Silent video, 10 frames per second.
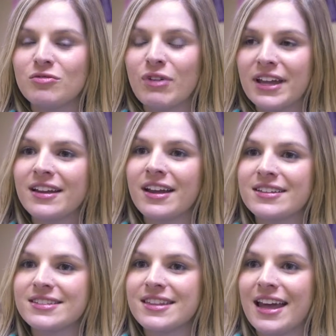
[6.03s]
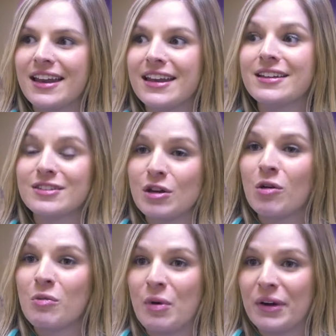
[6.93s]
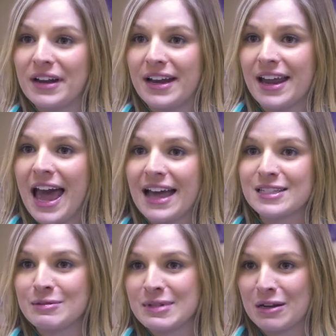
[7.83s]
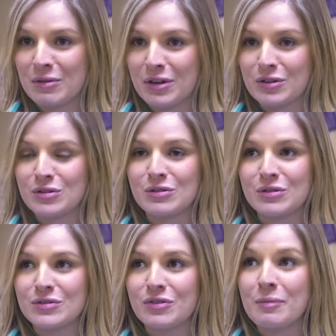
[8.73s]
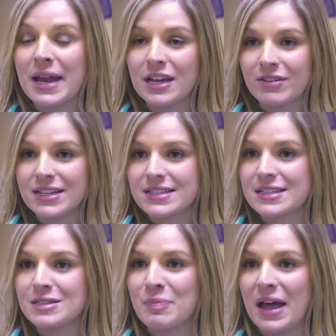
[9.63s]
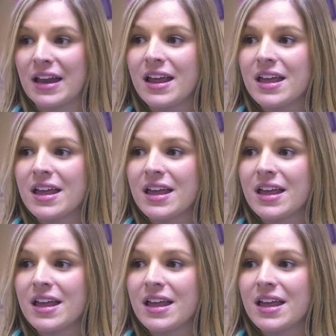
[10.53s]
recognize that it is so important and it has to be done with our students for many reasons, but